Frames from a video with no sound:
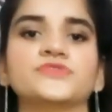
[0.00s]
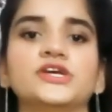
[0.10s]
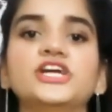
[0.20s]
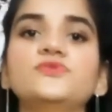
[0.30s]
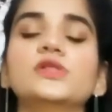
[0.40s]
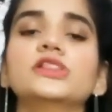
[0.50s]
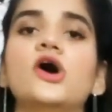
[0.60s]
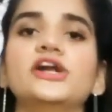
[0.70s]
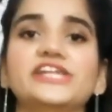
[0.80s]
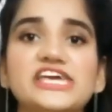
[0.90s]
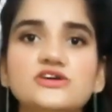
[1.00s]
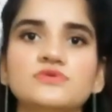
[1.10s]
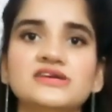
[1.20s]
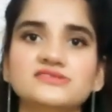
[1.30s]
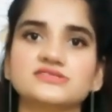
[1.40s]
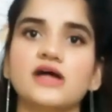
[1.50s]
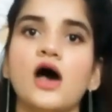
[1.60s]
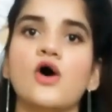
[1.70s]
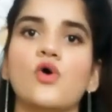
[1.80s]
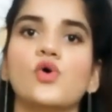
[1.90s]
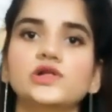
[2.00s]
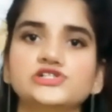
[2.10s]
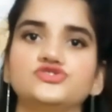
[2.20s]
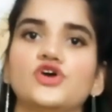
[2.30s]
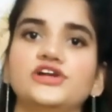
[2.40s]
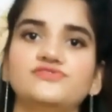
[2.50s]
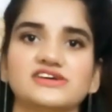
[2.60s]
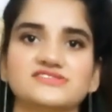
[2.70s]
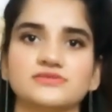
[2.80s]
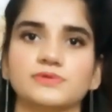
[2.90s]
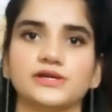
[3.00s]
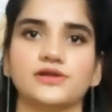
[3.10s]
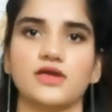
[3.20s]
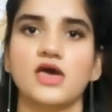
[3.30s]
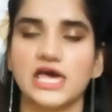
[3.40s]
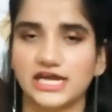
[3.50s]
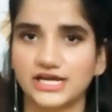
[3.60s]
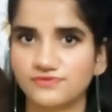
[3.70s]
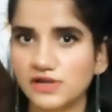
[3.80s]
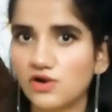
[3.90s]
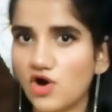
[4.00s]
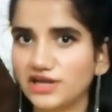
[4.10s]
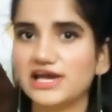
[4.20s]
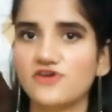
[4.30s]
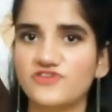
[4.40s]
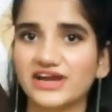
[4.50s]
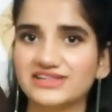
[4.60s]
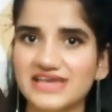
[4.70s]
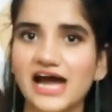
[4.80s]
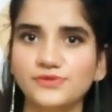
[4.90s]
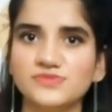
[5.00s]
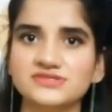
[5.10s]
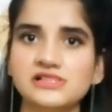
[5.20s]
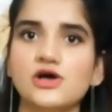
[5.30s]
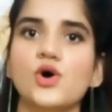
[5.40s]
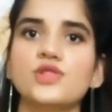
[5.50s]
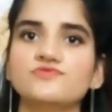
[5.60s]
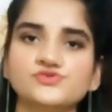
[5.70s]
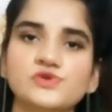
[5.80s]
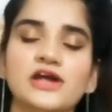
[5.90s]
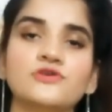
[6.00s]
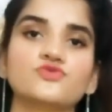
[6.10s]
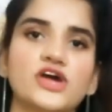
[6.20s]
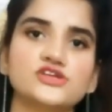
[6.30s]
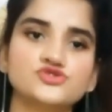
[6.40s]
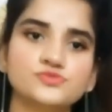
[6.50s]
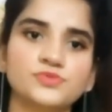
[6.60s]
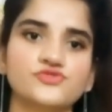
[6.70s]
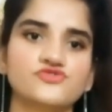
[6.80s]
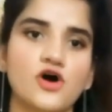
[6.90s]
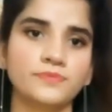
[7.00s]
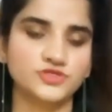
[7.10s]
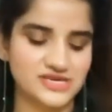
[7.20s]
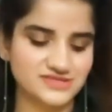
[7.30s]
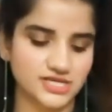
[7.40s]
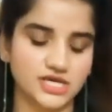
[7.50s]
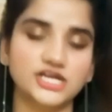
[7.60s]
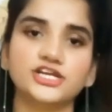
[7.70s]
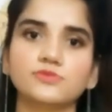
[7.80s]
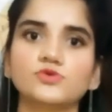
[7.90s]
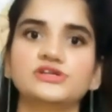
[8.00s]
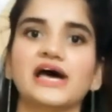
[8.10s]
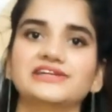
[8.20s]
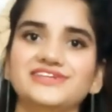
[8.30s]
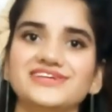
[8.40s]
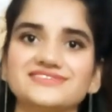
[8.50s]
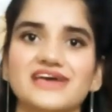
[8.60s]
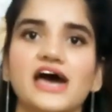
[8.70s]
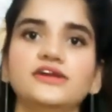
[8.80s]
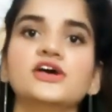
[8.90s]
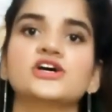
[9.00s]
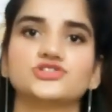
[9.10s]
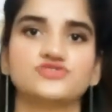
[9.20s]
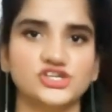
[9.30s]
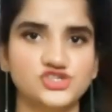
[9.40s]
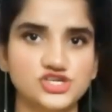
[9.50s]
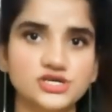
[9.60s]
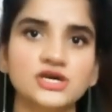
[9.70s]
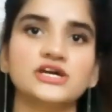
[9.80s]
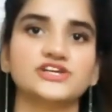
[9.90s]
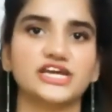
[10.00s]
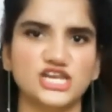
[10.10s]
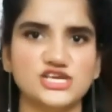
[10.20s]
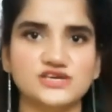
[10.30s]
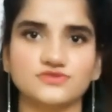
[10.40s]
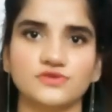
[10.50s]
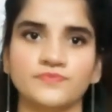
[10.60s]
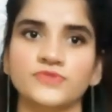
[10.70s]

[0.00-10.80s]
It will not increase the whole joint flexibility. It will only affect that muscle on which we are trying to perform these heating modalities and stretching techniques.